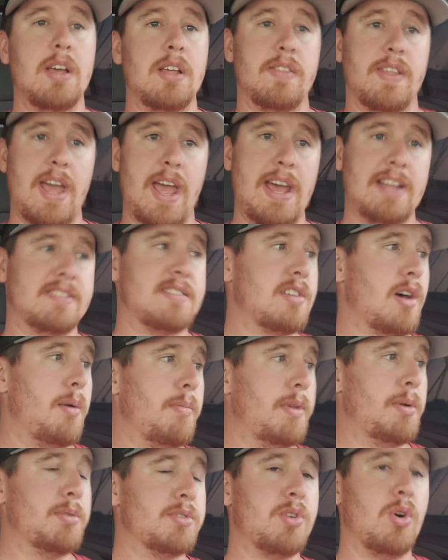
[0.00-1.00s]
They had some
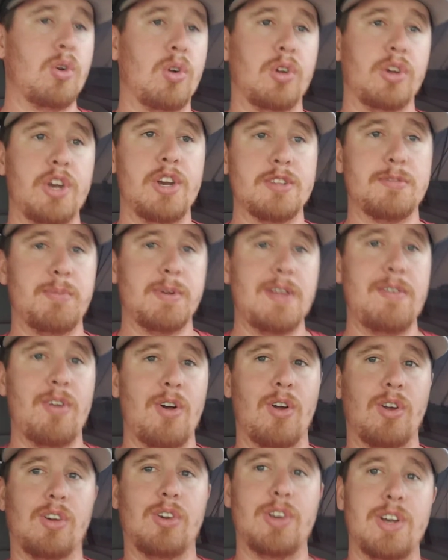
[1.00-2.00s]
that was on clearance, but even
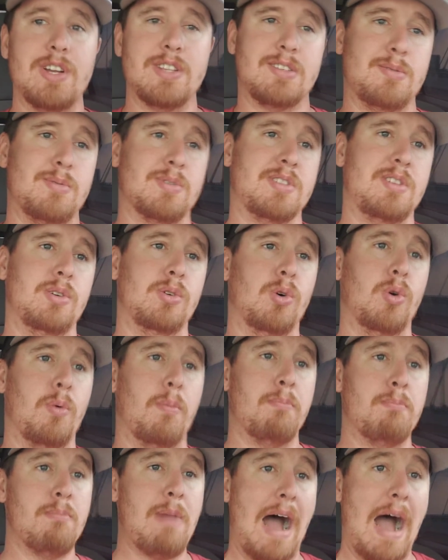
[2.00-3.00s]
on clearance, still,
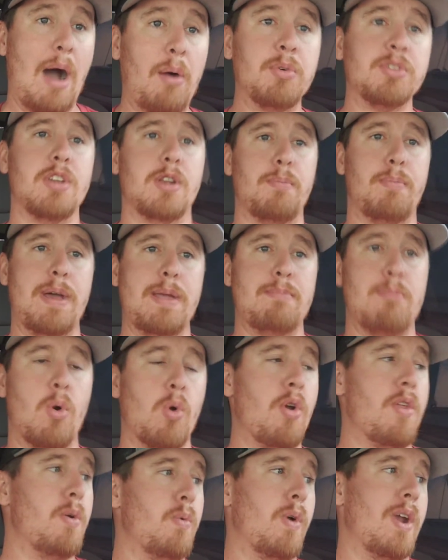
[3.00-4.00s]
I was going to pay
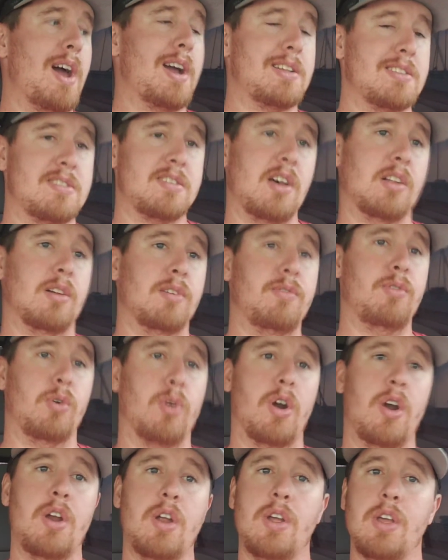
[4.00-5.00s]
more than what I could sell it
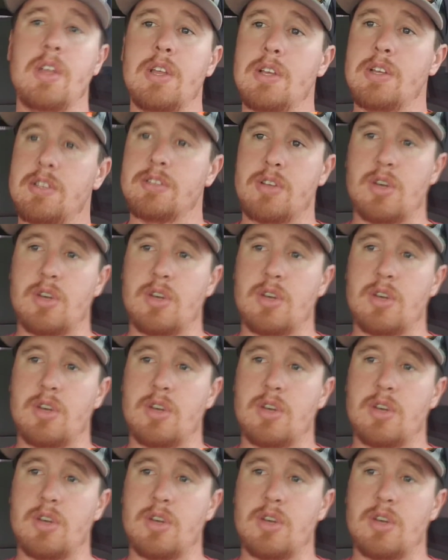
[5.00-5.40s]
for.